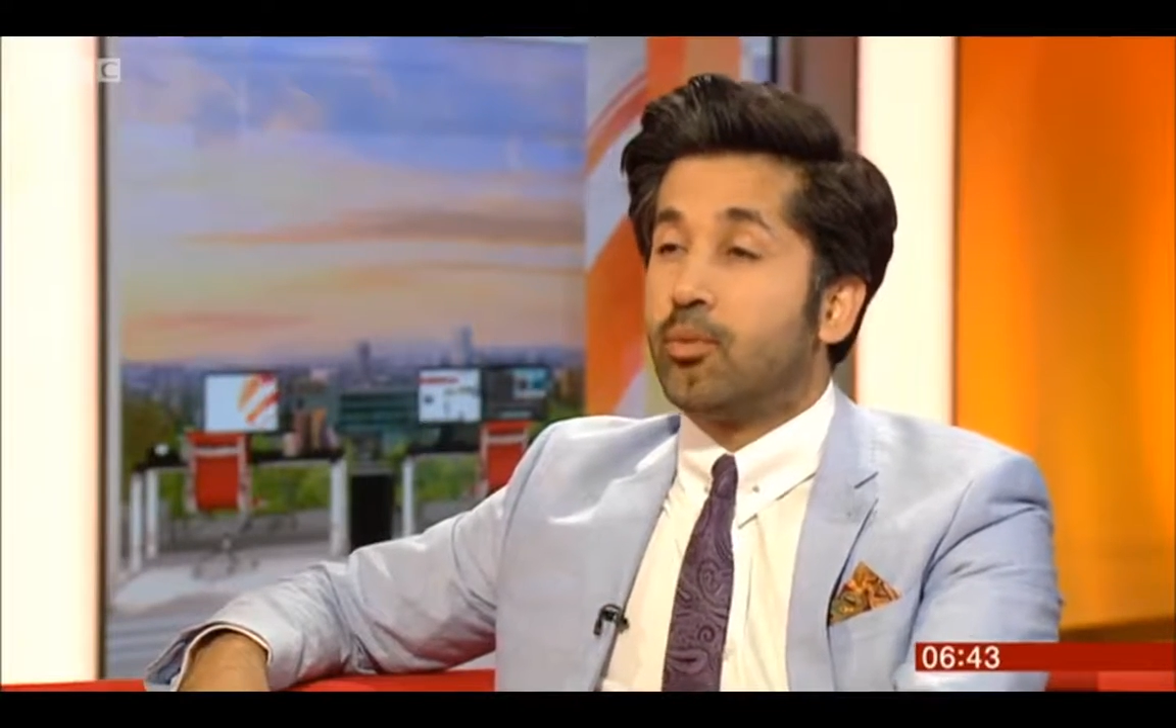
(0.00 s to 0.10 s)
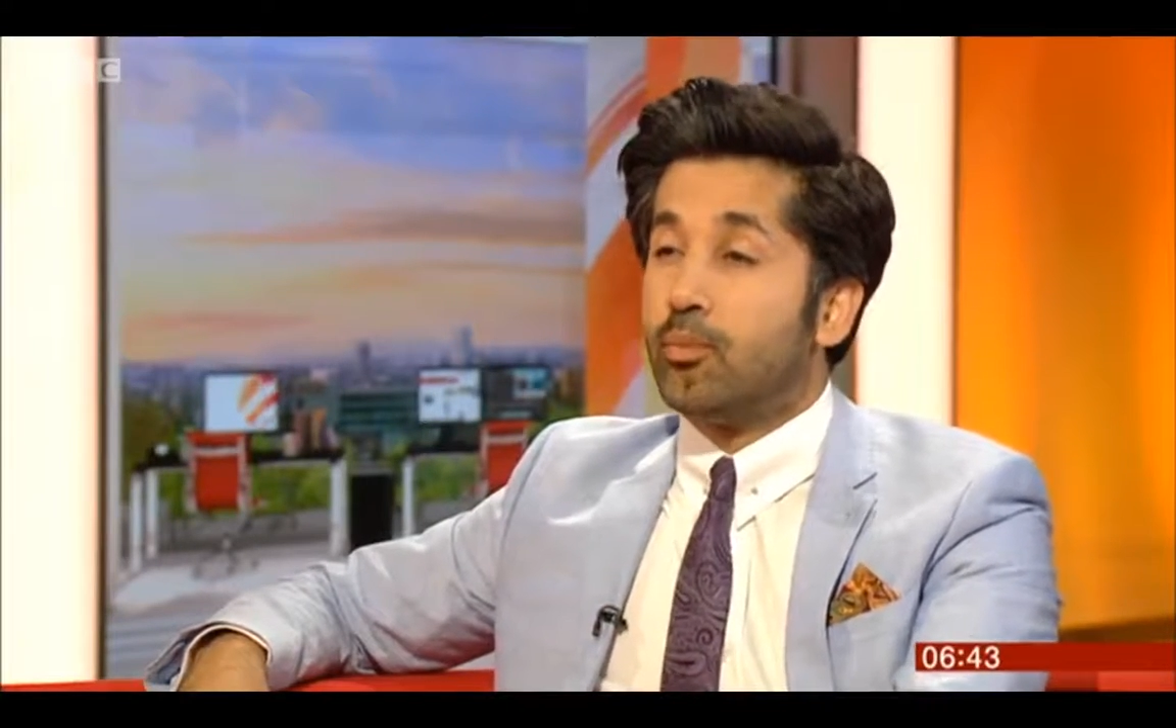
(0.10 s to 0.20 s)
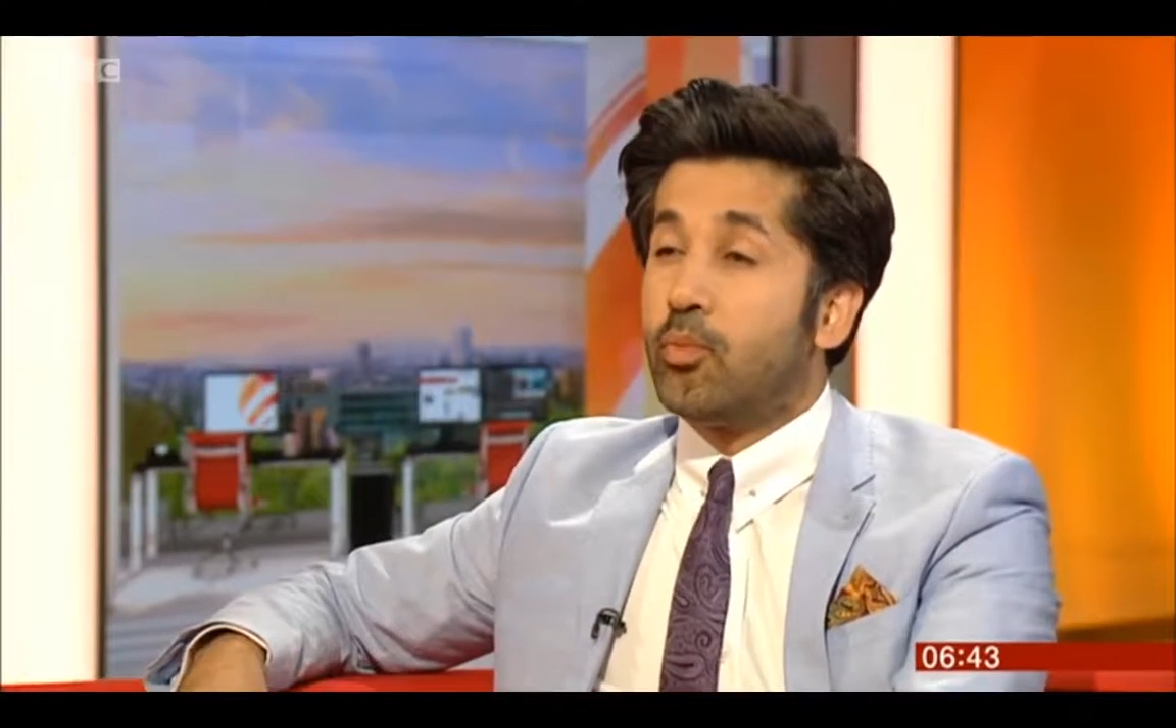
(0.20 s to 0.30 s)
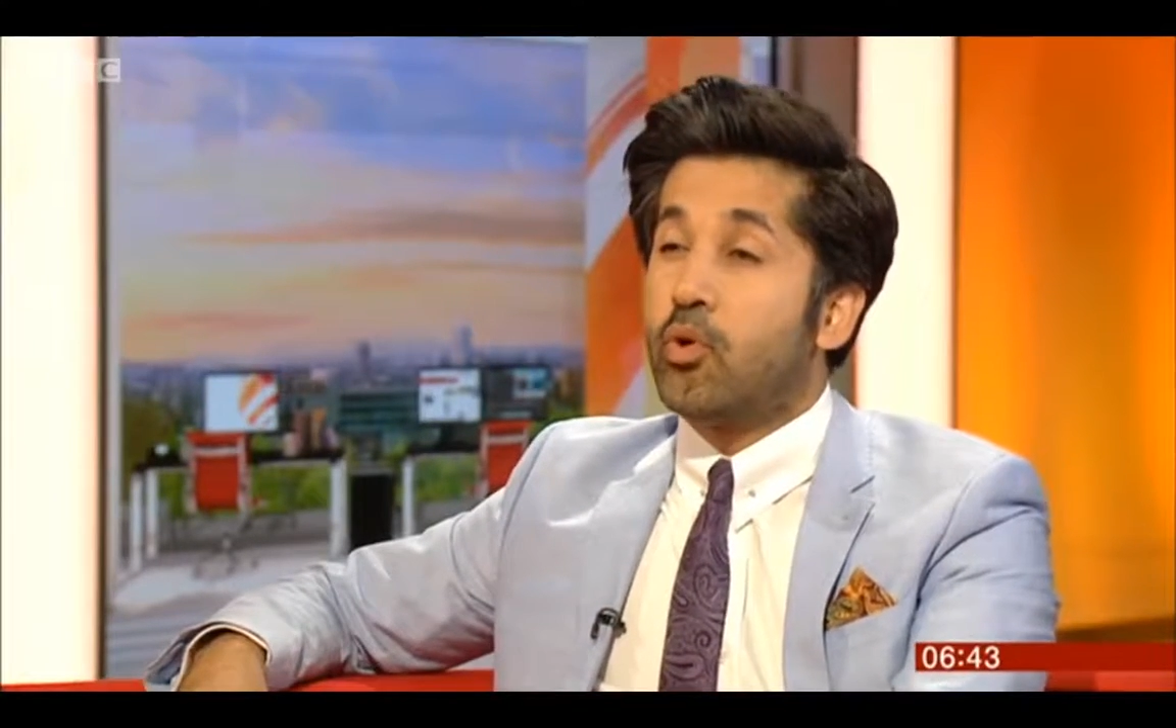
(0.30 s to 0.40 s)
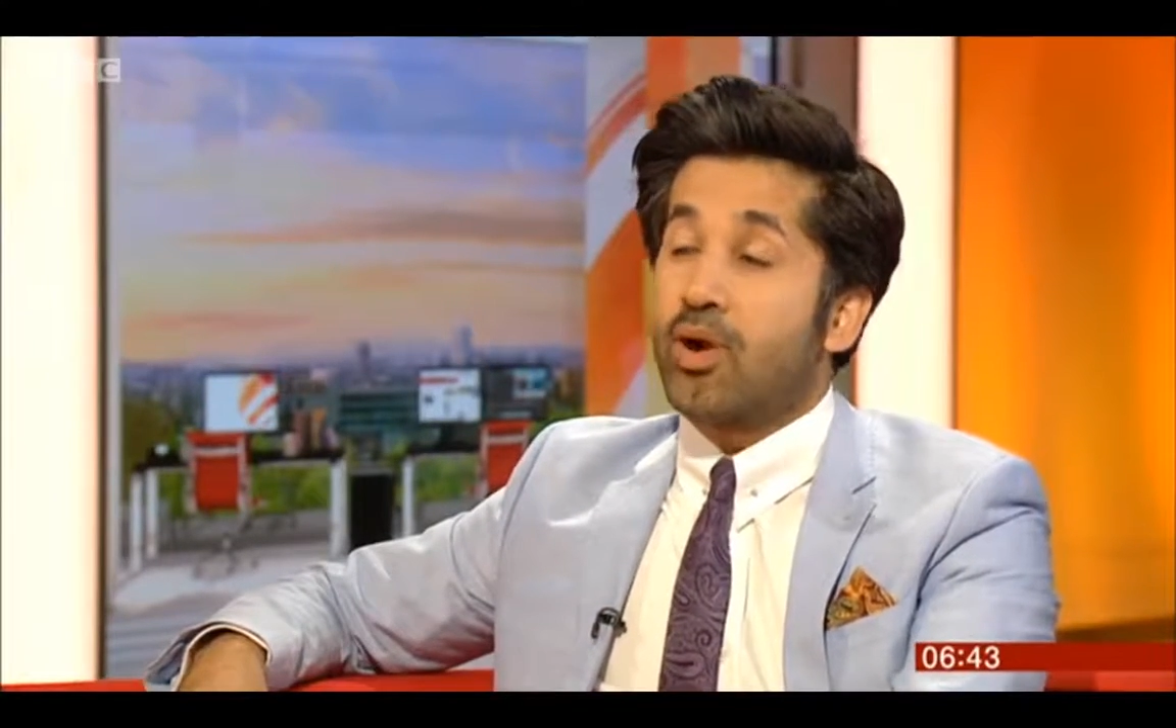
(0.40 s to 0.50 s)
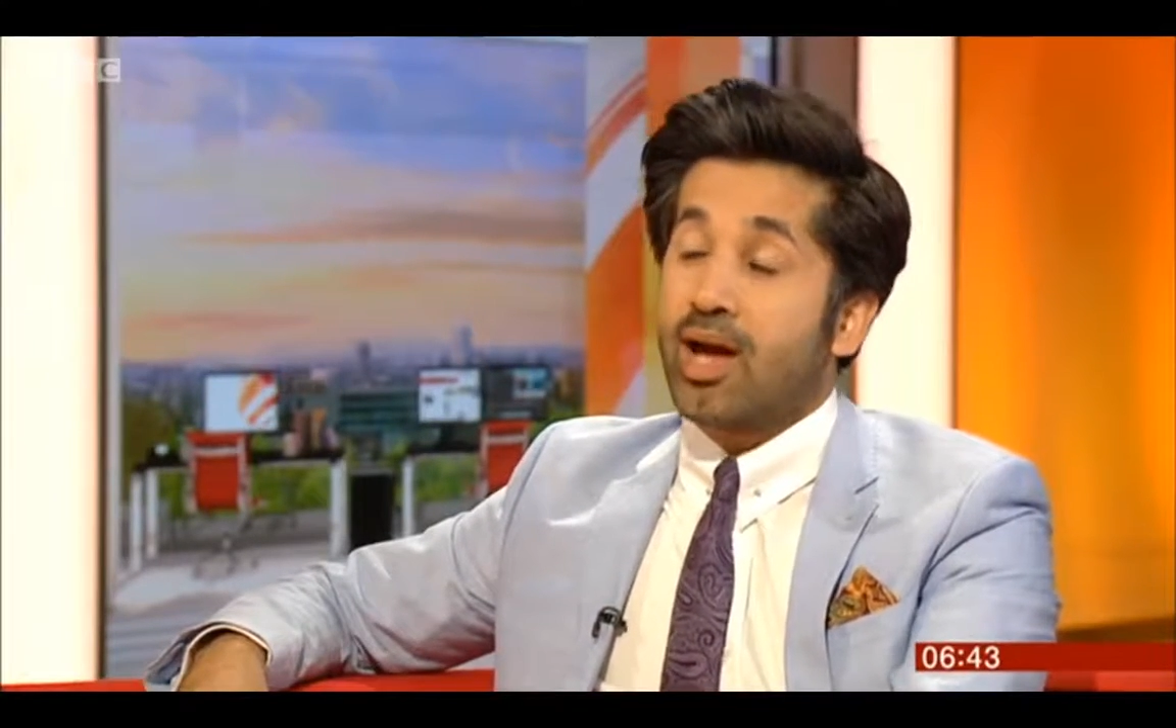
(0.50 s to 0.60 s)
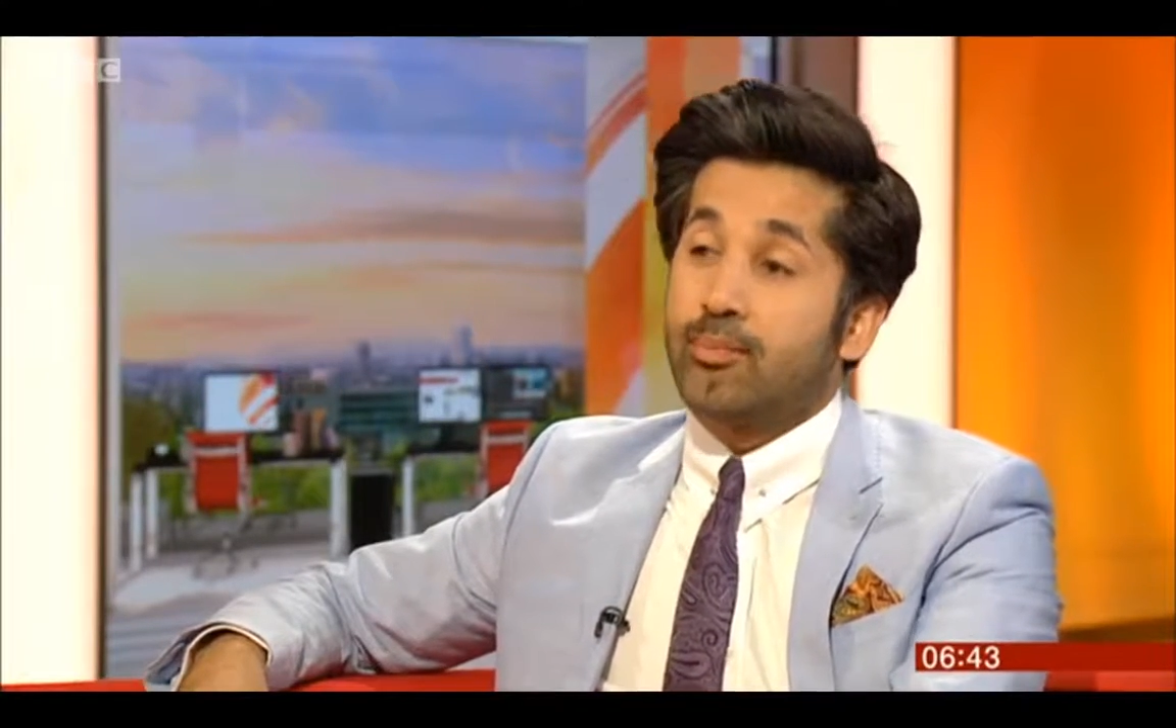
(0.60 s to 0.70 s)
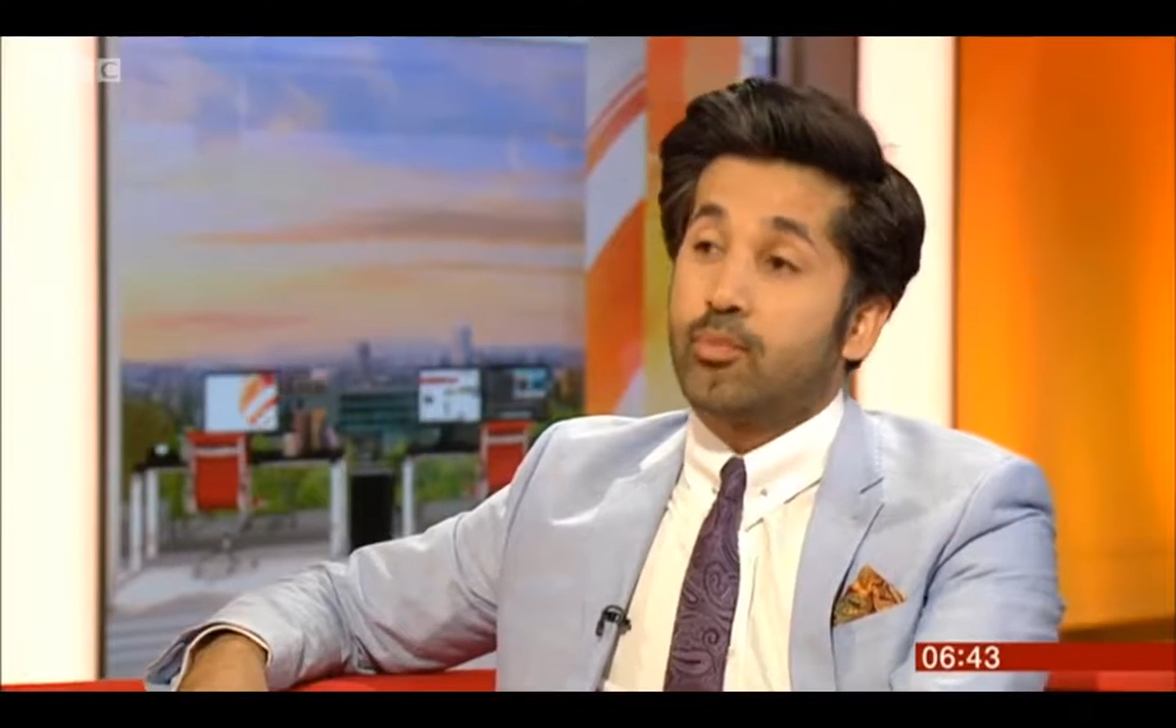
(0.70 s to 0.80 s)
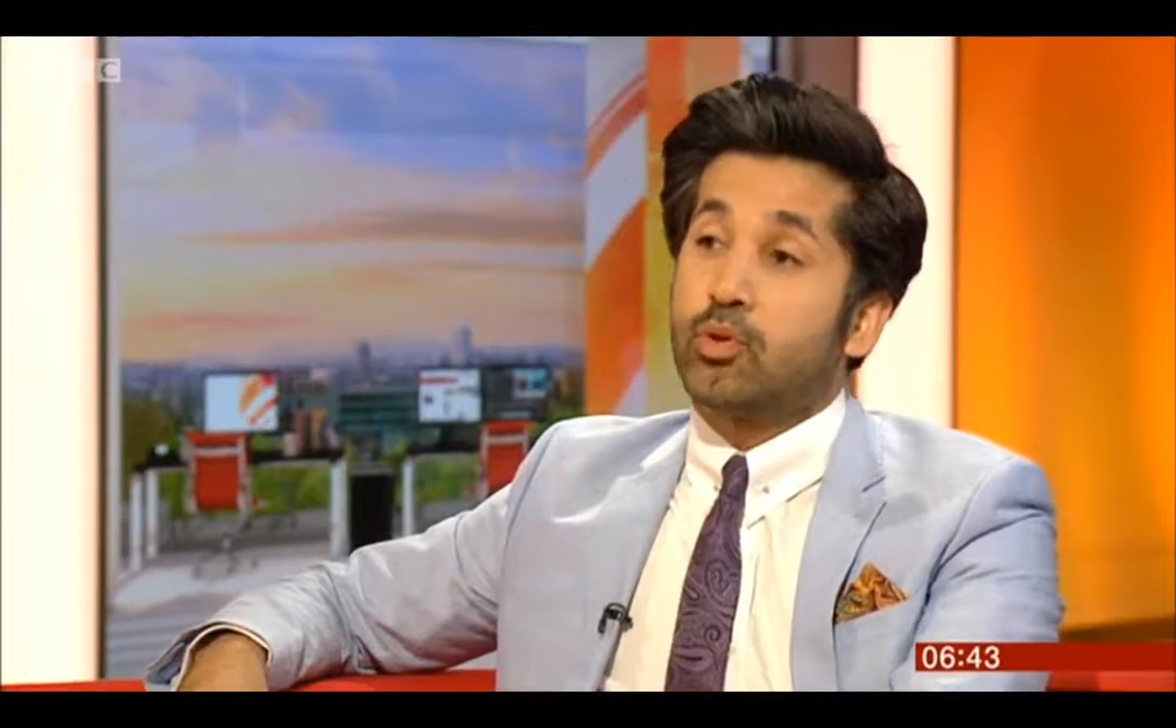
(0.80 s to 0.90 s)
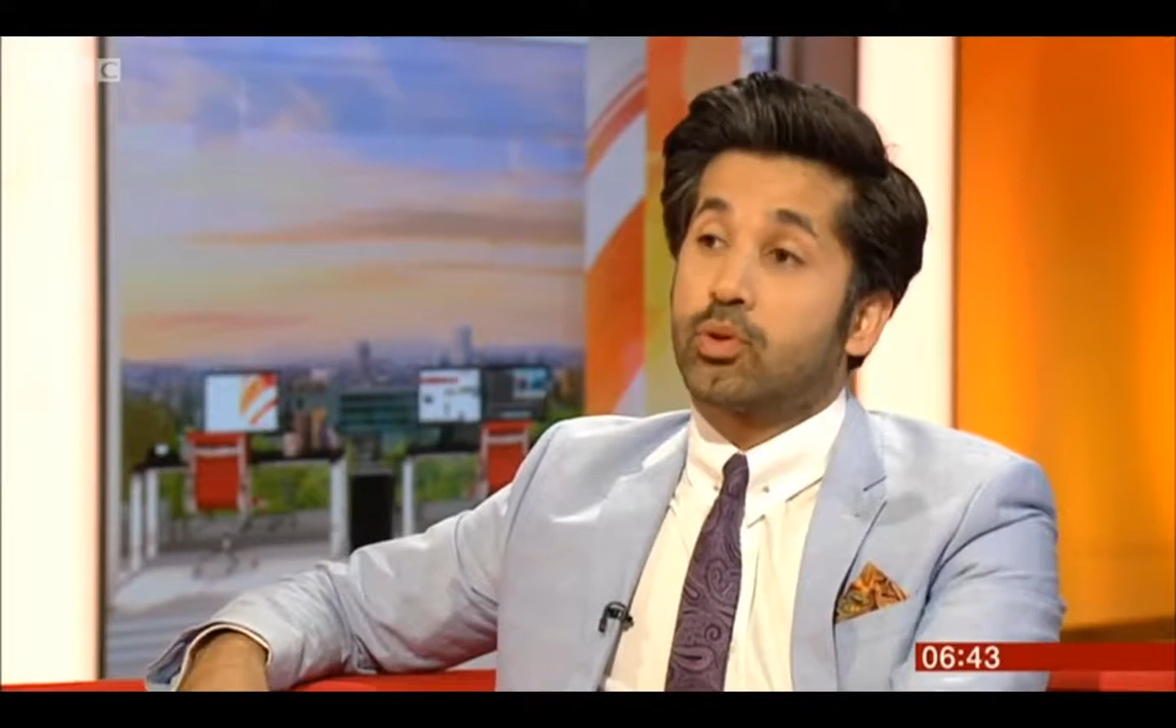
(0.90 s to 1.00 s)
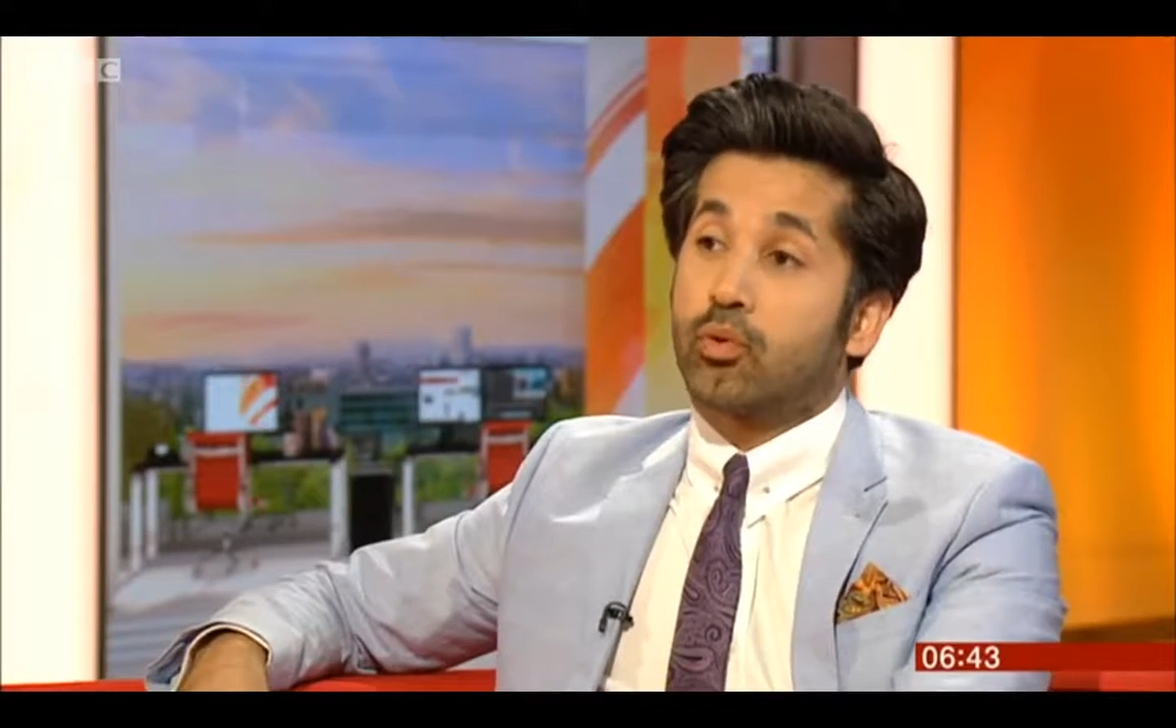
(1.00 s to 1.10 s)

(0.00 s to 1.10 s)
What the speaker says: more and more